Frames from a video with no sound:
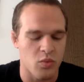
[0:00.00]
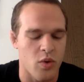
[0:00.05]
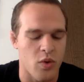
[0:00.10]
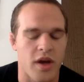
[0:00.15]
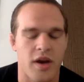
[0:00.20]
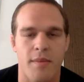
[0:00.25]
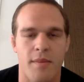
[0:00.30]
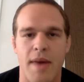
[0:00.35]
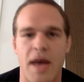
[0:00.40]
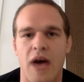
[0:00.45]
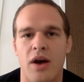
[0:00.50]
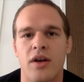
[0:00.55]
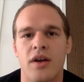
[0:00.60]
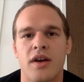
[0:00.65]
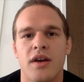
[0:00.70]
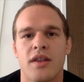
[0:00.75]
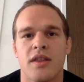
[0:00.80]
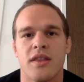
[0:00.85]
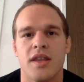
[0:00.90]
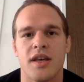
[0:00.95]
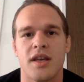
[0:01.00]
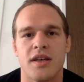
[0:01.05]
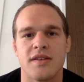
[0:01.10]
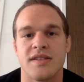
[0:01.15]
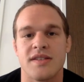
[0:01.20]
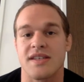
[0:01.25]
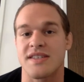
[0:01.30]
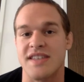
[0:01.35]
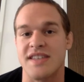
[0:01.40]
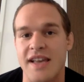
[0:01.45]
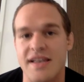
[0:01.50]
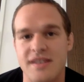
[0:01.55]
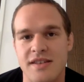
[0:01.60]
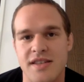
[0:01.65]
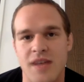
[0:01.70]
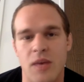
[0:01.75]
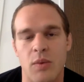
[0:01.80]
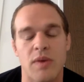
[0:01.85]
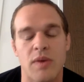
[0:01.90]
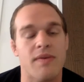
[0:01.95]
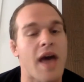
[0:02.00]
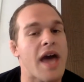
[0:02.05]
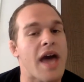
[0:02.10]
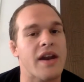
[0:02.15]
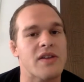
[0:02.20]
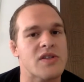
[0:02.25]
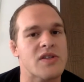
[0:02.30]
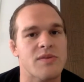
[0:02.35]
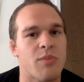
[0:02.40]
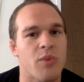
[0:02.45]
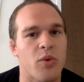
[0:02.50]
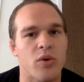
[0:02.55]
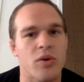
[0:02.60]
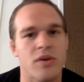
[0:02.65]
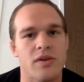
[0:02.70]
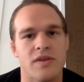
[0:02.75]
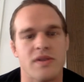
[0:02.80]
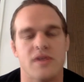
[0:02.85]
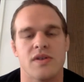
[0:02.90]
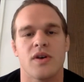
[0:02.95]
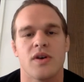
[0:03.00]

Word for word: One about the successes that we've had in sport,